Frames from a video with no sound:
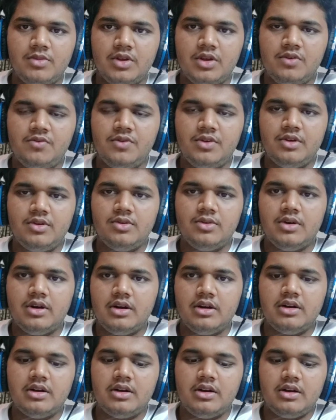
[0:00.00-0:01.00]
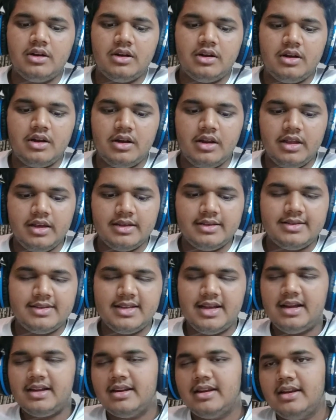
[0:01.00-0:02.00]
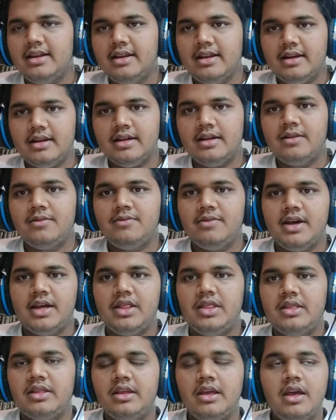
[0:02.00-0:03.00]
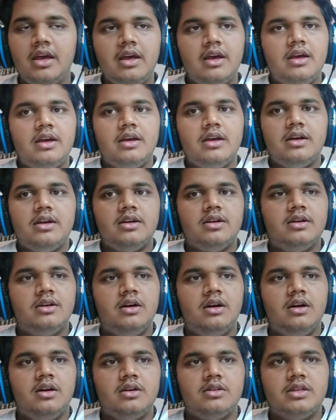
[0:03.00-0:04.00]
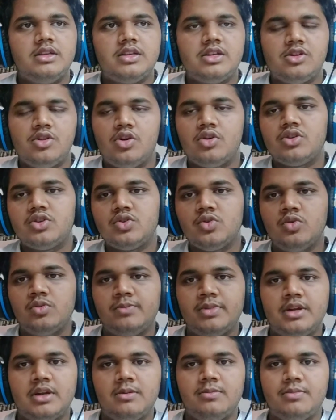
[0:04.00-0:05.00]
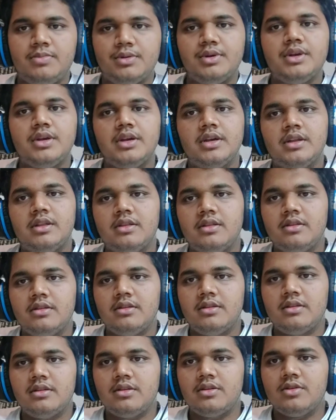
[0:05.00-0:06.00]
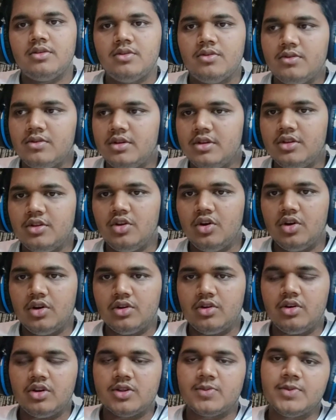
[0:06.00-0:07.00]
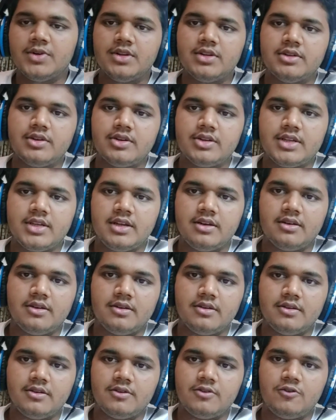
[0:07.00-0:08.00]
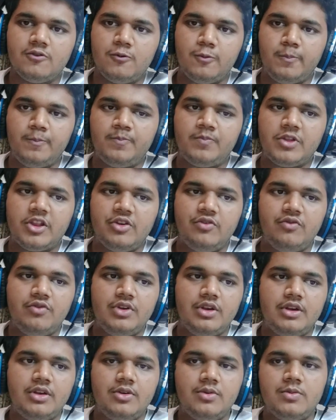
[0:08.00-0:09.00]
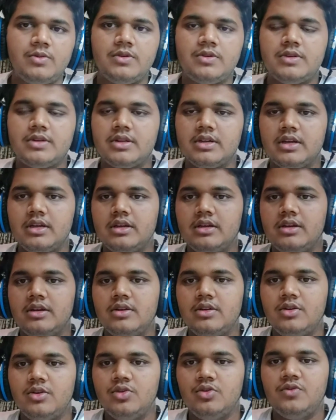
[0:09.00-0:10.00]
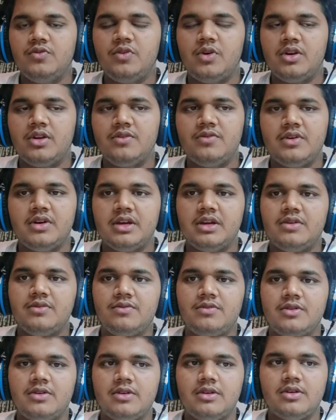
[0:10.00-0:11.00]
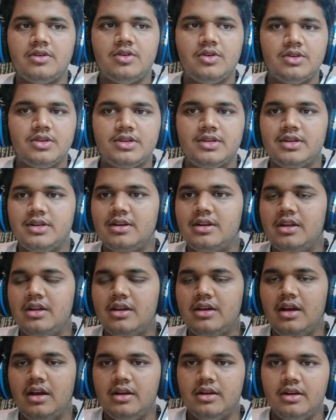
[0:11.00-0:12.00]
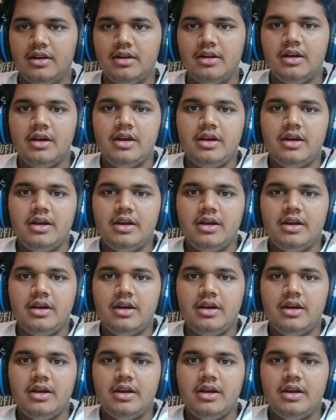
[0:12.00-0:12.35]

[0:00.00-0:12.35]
give you a exact detail when the slots open up in your hospitals or centers. So we used U45 constantly, and